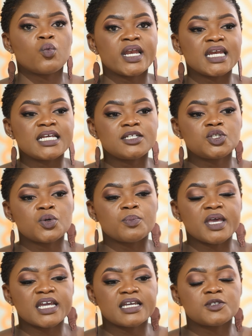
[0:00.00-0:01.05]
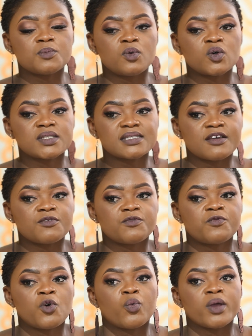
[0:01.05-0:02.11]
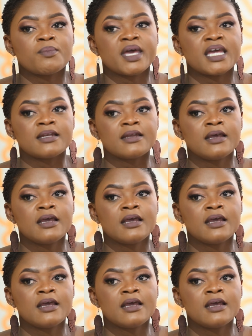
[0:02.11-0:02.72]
We need to make it more safe for women